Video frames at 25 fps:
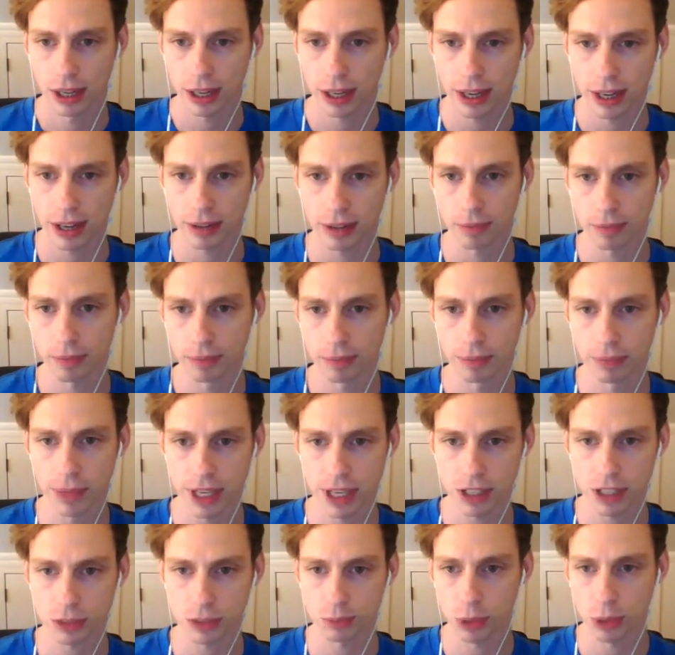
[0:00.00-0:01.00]
Uh,
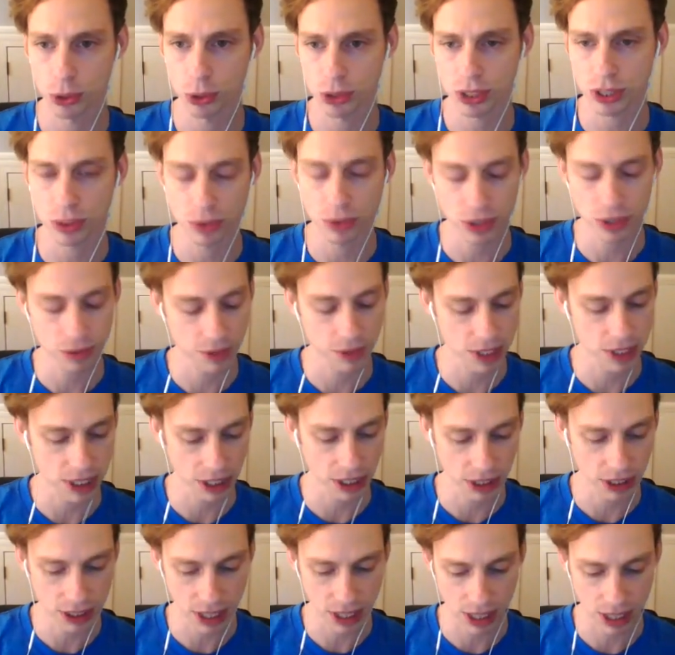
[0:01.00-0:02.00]
this mostly was
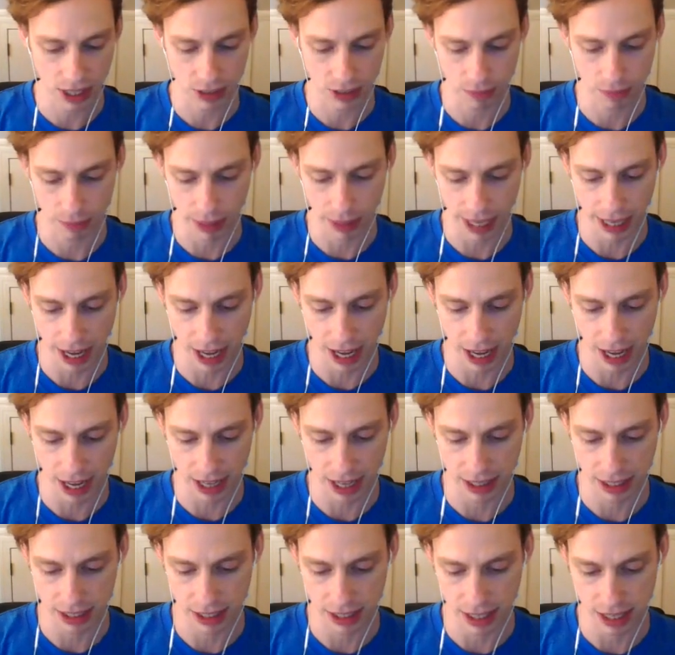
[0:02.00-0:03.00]
facilitated
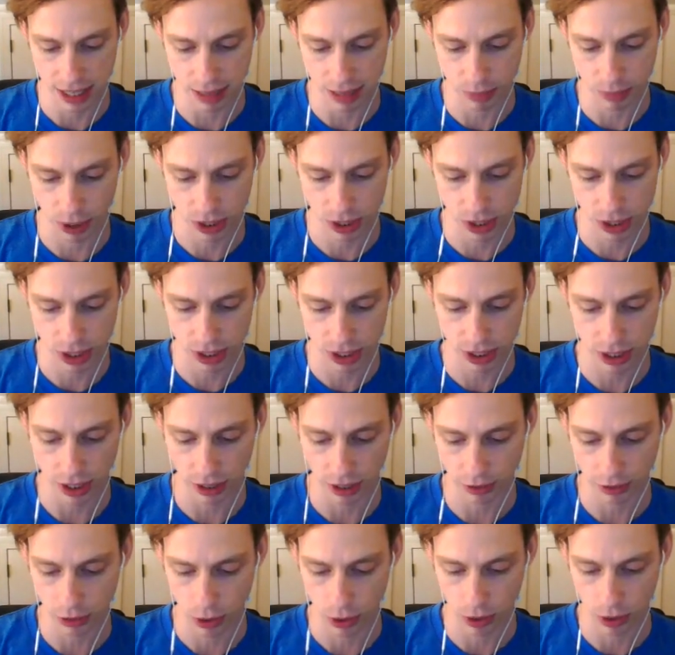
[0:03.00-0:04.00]
by the purchase
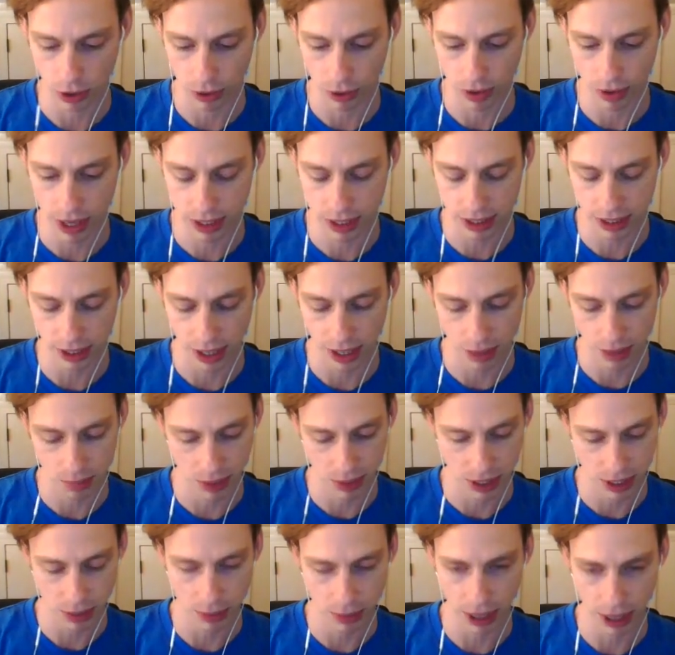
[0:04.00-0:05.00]
of CoreOS, the
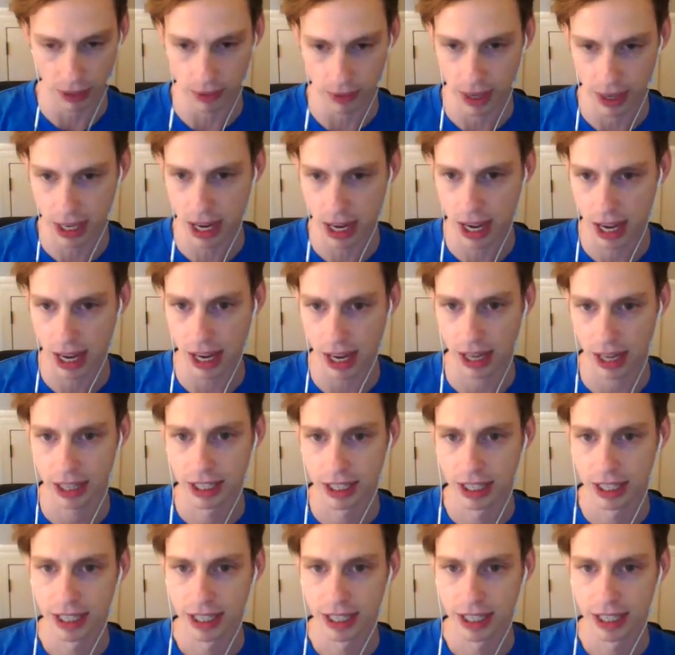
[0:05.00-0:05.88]
company, by Red Hat.